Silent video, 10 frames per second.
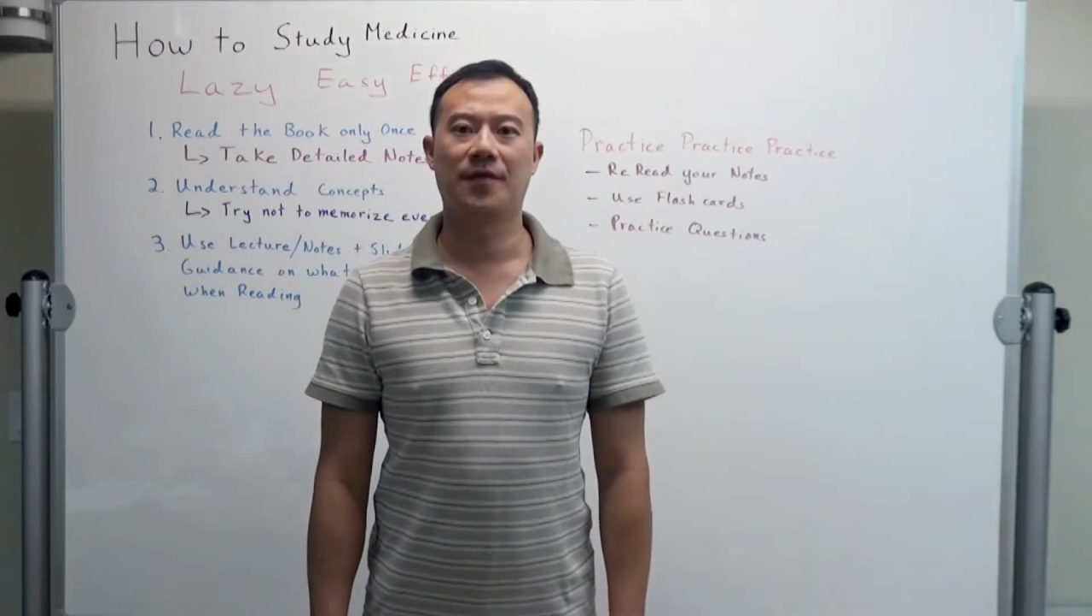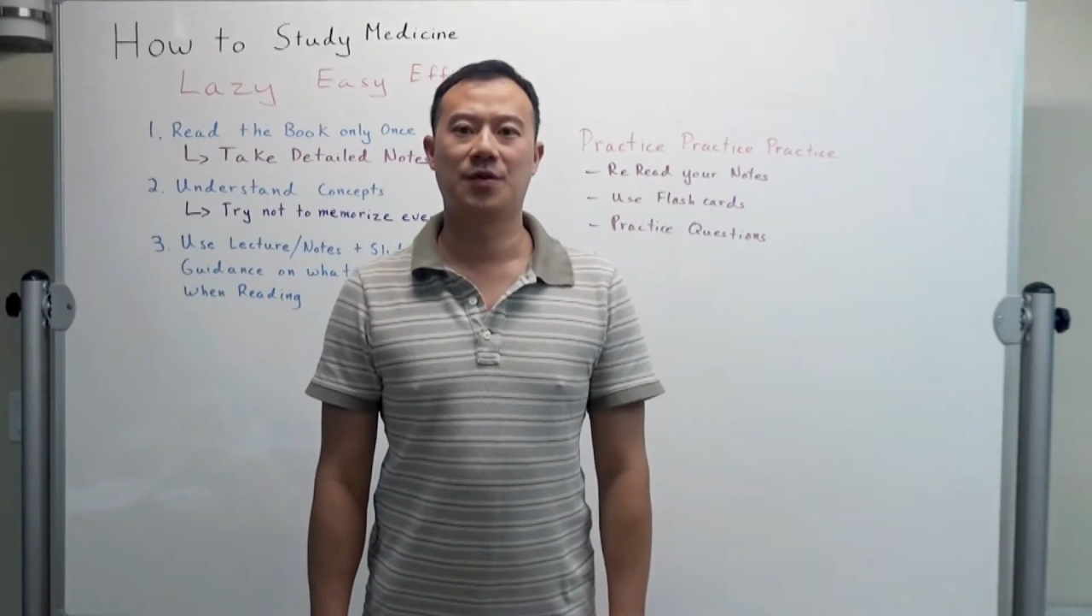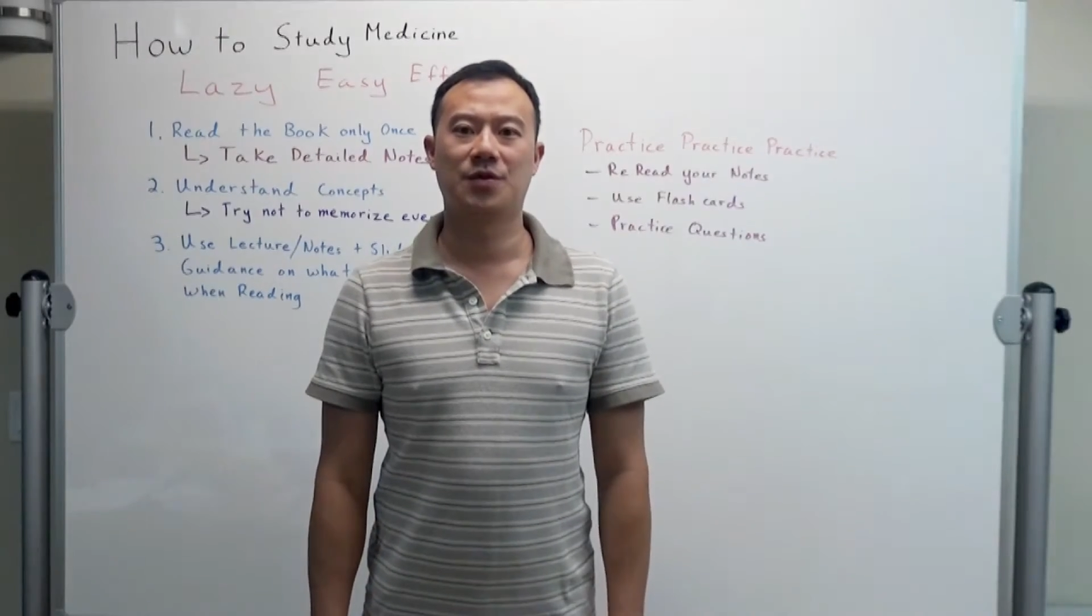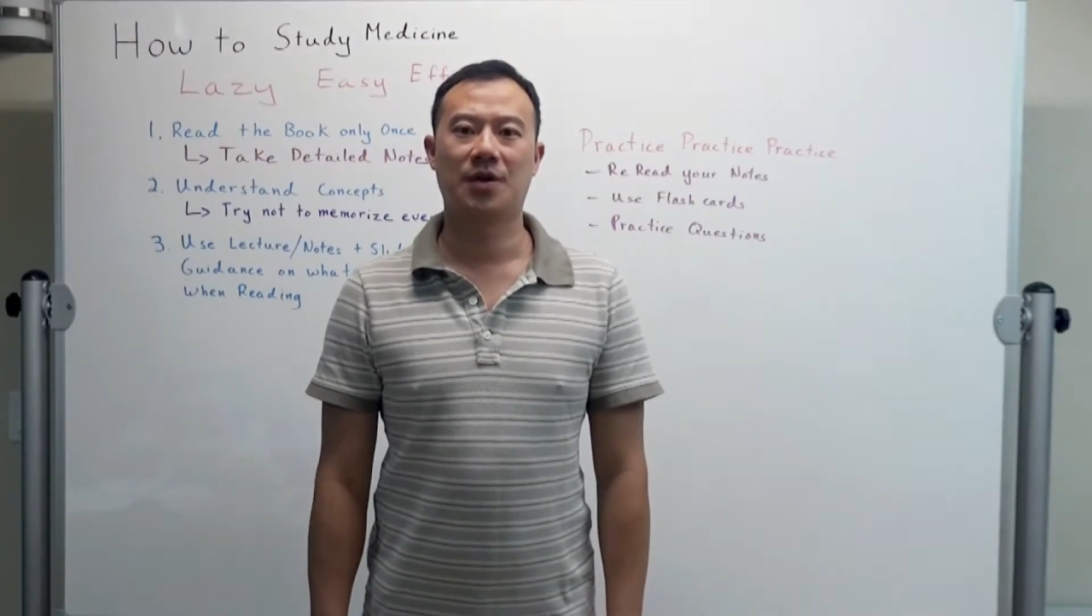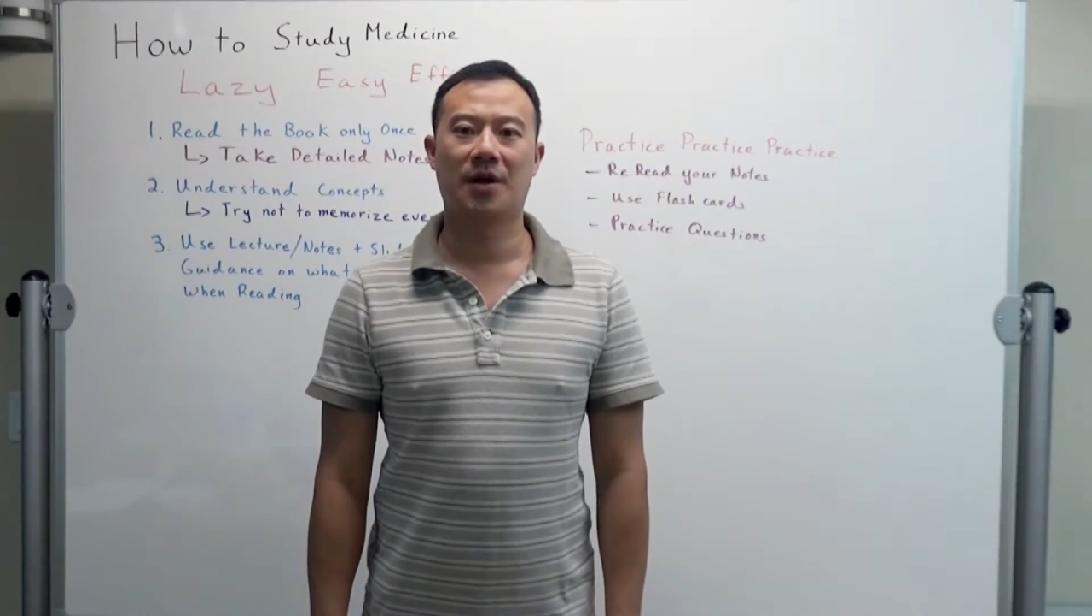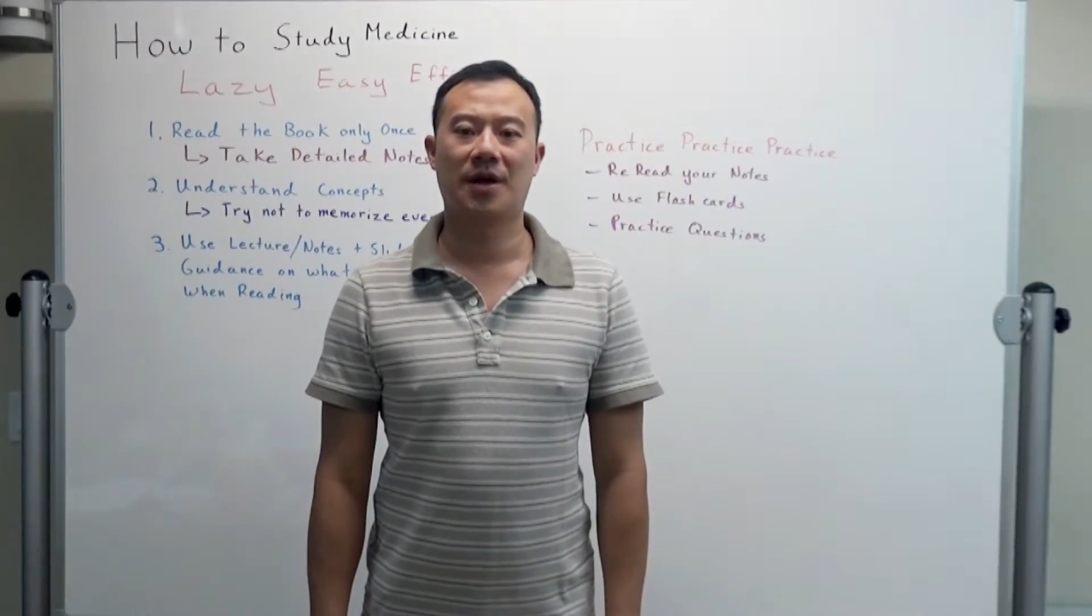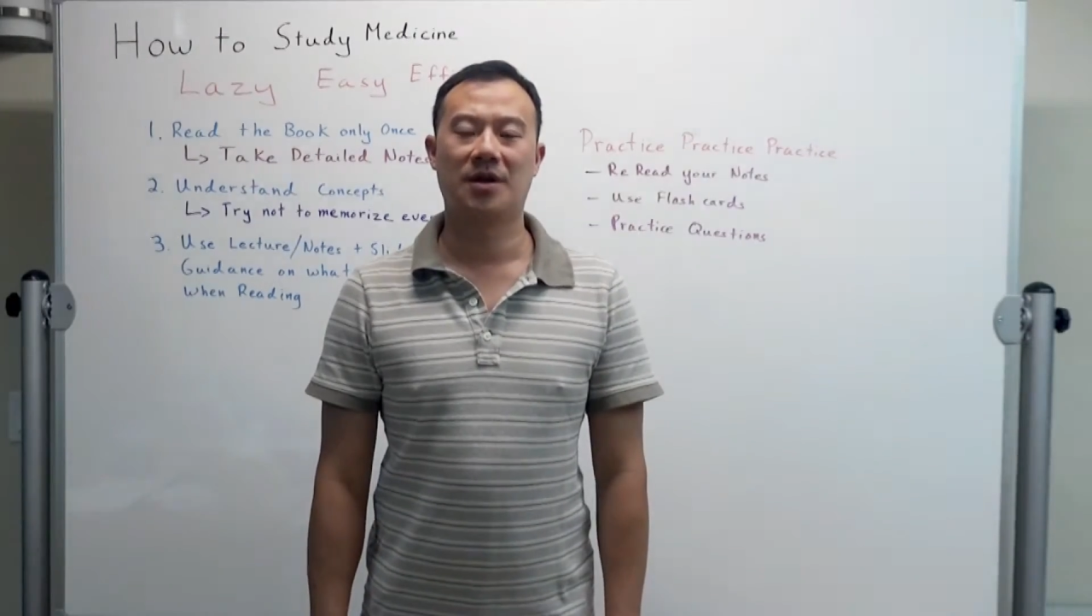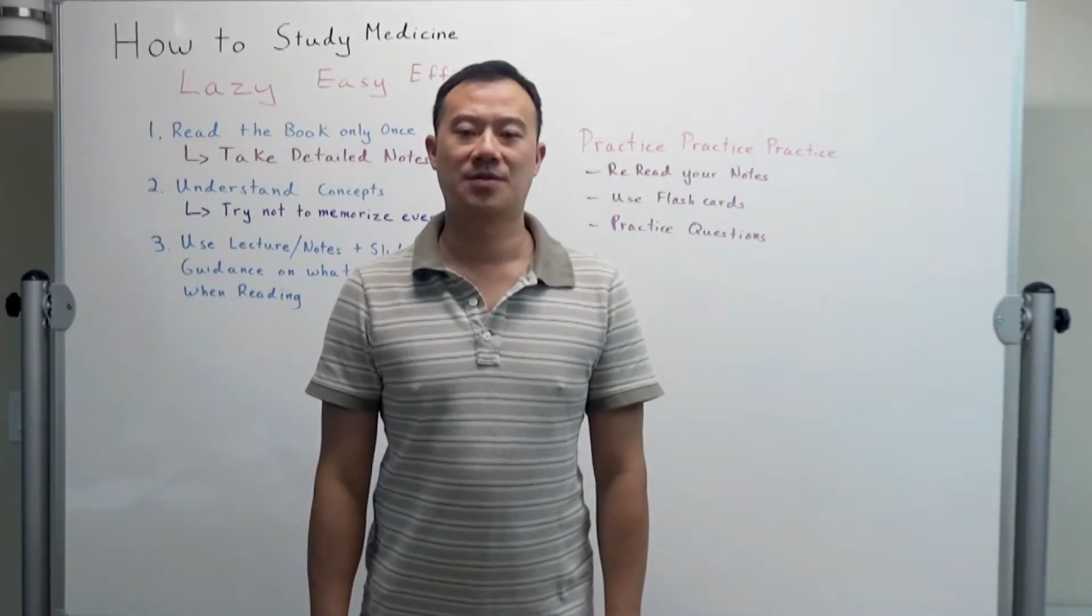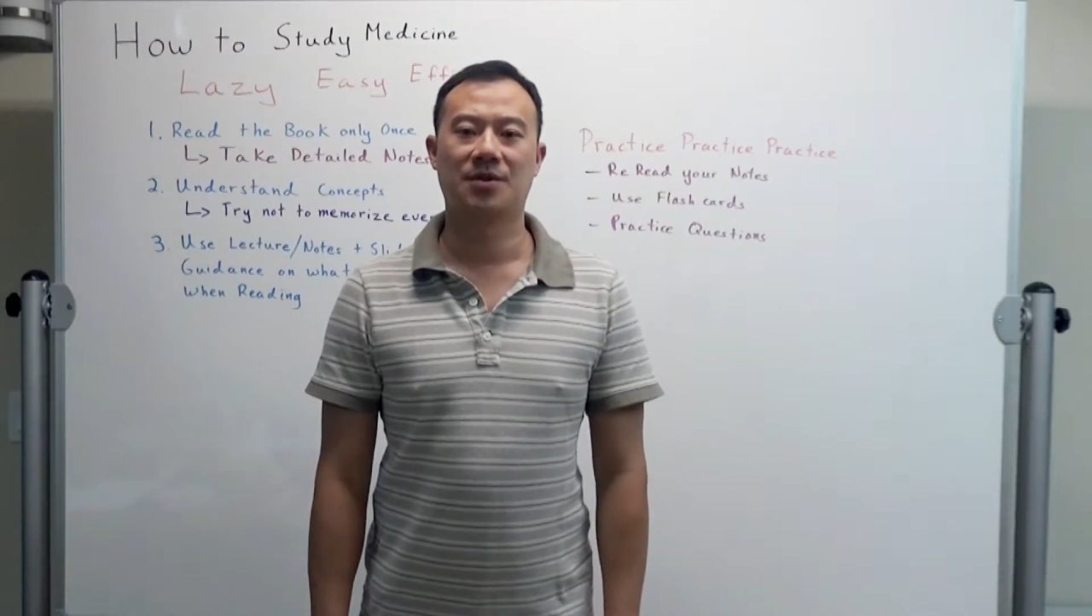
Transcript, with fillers: Future Doc House